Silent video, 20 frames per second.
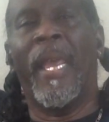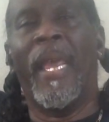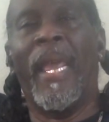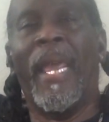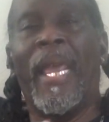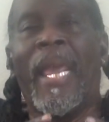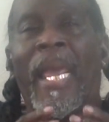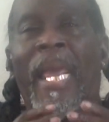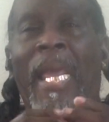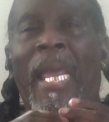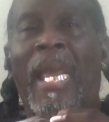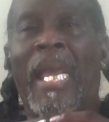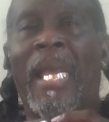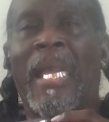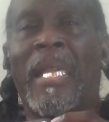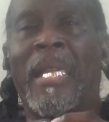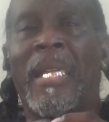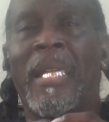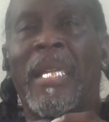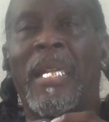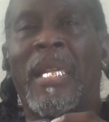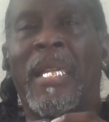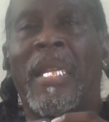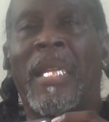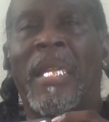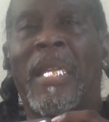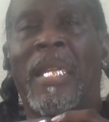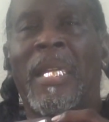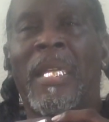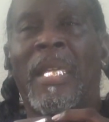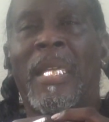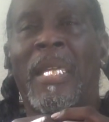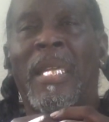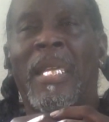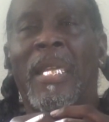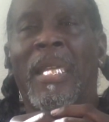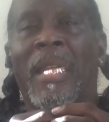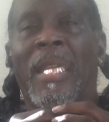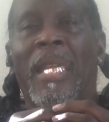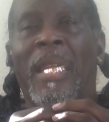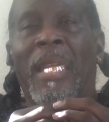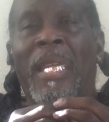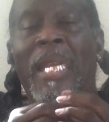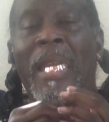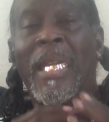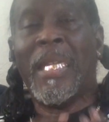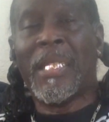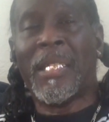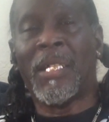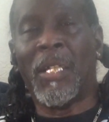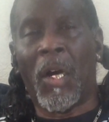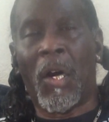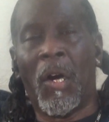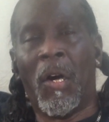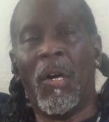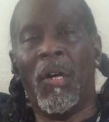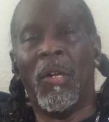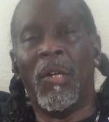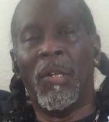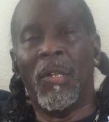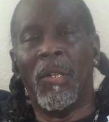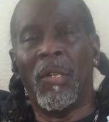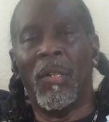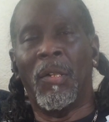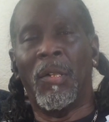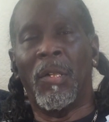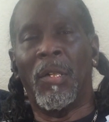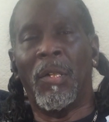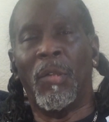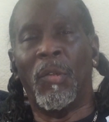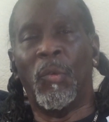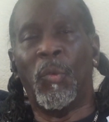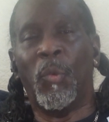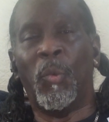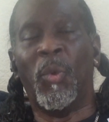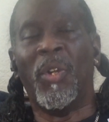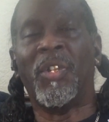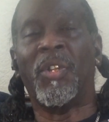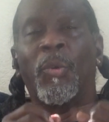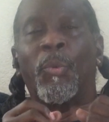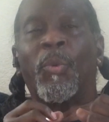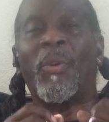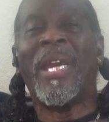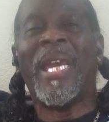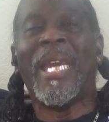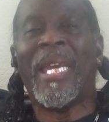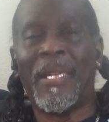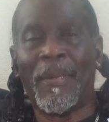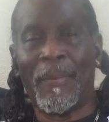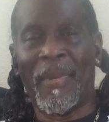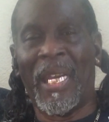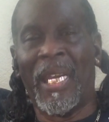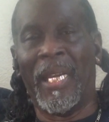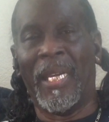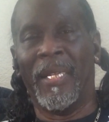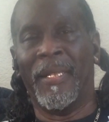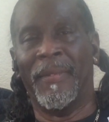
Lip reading: And Esau was a red man,